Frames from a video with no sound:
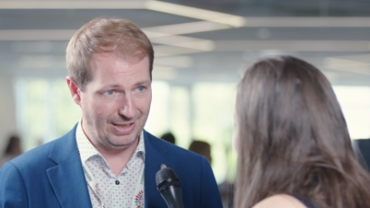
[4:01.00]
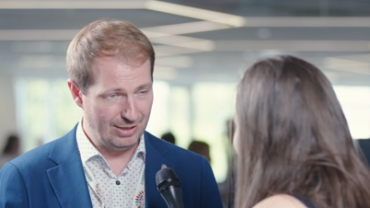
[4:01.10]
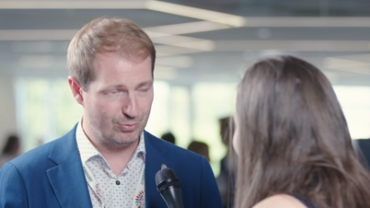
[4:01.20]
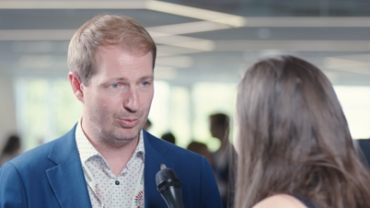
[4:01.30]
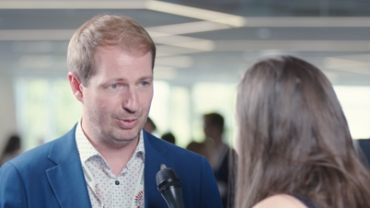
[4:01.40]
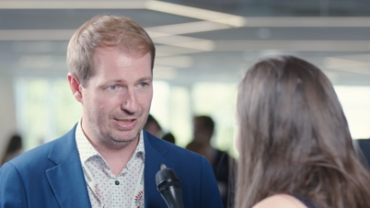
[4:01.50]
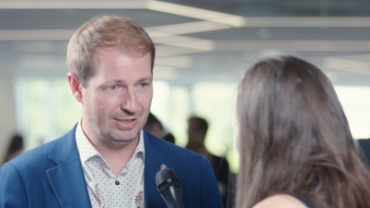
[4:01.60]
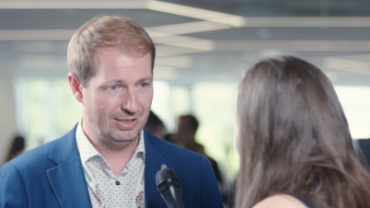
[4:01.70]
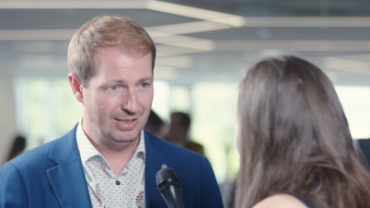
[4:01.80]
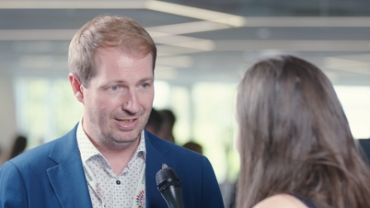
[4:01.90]
take from
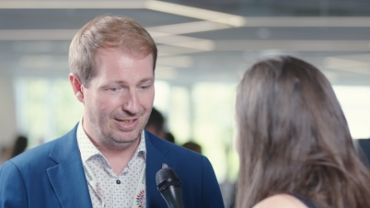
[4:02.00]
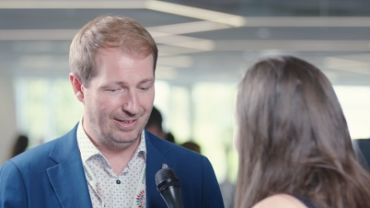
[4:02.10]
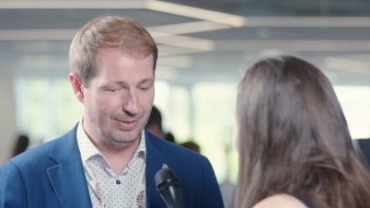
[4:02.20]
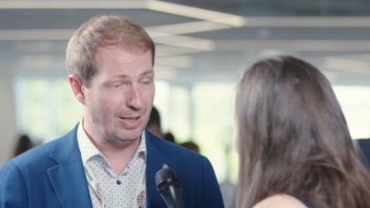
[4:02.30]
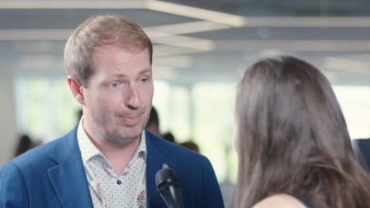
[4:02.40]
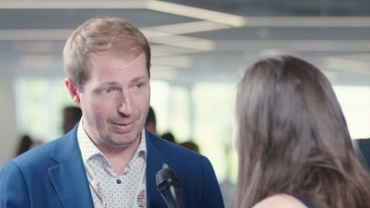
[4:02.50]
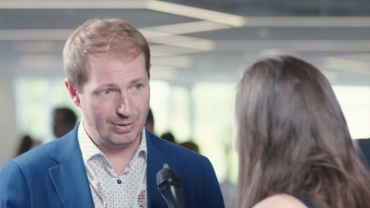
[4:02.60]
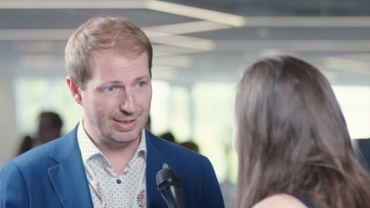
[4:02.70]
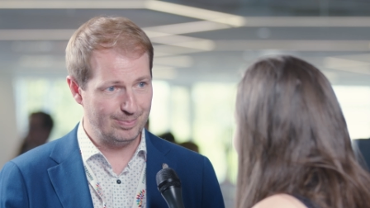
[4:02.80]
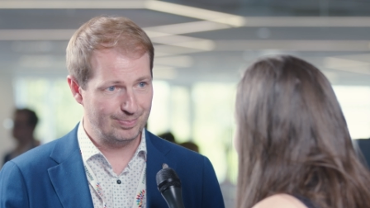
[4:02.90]
here uh, will
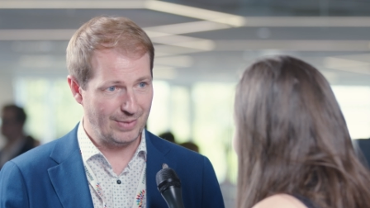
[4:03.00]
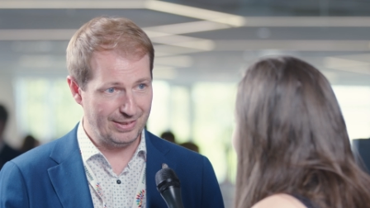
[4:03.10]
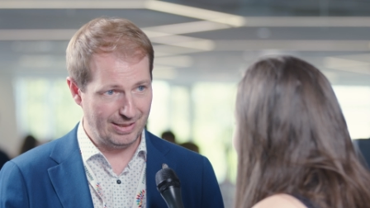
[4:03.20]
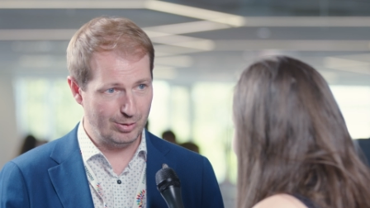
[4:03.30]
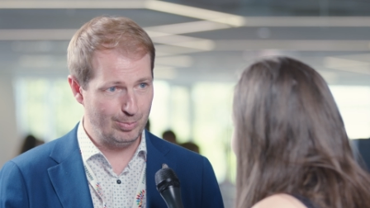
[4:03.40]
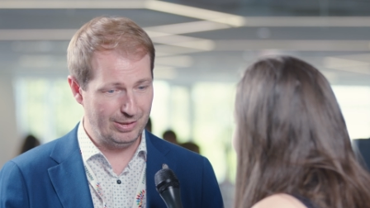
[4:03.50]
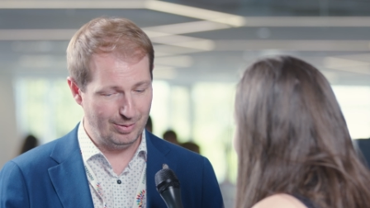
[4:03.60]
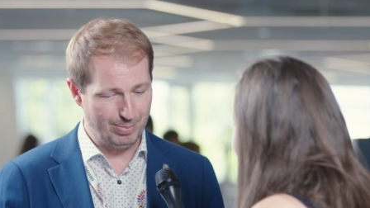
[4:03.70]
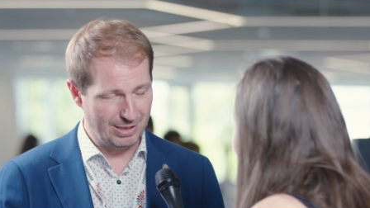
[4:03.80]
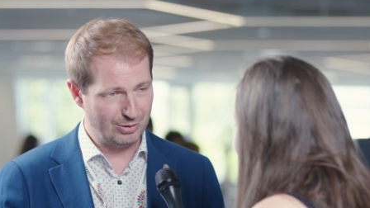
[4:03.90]
empower them, and they will be
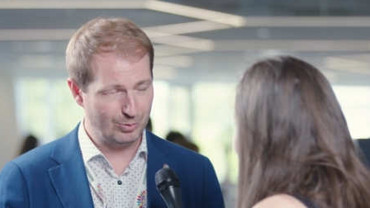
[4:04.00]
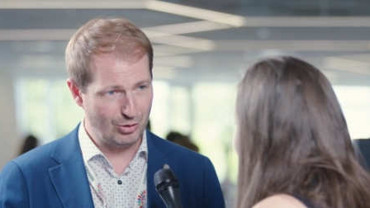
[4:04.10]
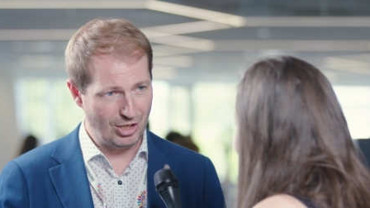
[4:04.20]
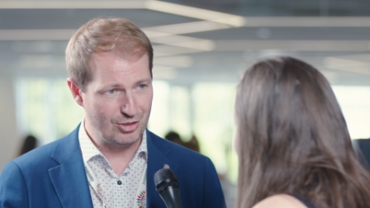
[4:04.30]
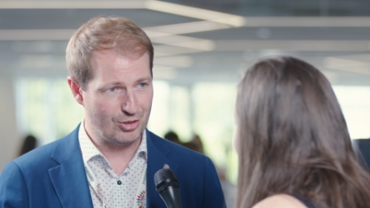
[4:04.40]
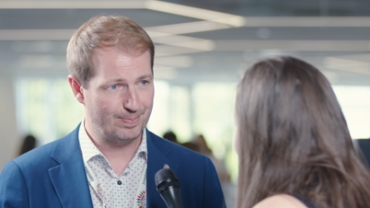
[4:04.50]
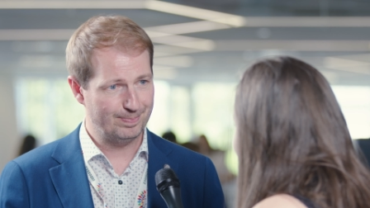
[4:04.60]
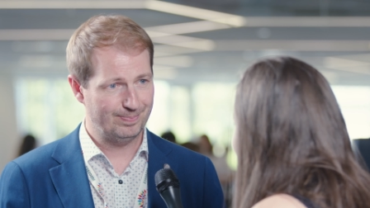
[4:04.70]
the part of the change.